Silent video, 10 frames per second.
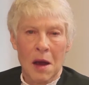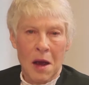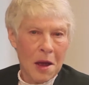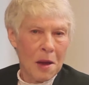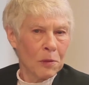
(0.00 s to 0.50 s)

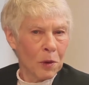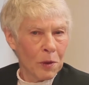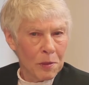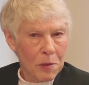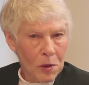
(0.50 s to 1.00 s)
Hi, I'm
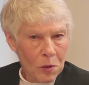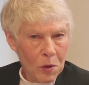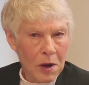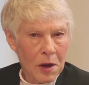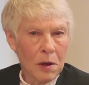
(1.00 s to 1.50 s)
Lori
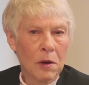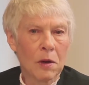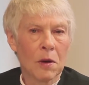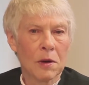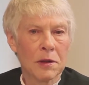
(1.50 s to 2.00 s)
Milroy,
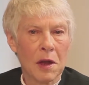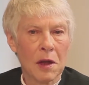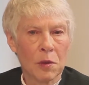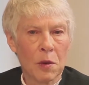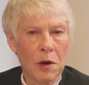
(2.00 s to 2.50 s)

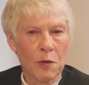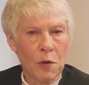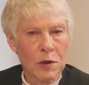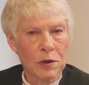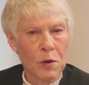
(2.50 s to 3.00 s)
Kurdistan
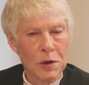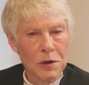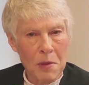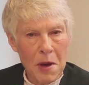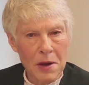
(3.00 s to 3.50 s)
24's
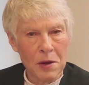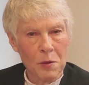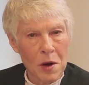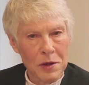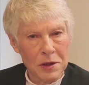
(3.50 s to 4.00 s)
correspondent in
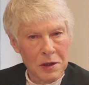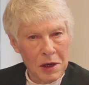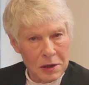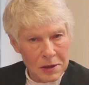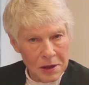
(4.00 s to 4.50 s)
Washington,
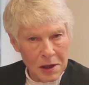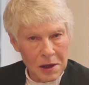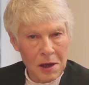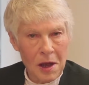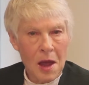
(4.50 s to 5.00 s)

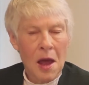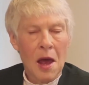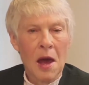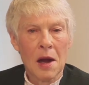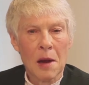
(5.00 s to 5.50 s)
D.C.,
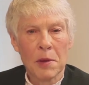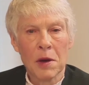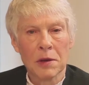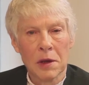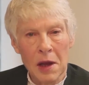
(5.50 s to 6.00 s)
and I'm
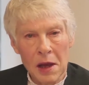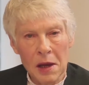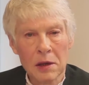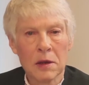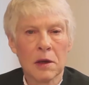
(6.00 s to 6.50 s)
here
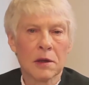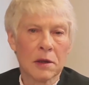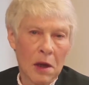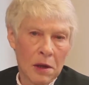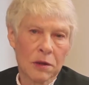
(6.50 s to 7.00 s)
today to
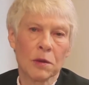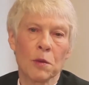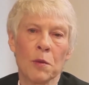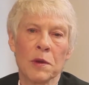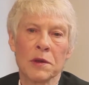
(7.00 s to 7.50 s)
discuss
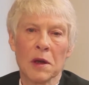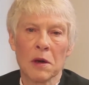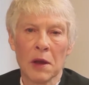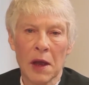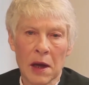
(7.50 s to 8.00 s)
with
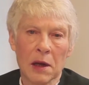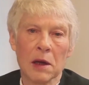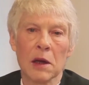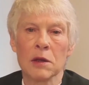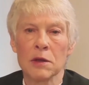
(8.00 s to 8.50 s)
General
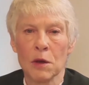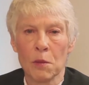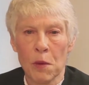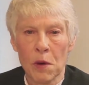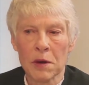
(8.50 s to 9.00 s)
Hayden his new book,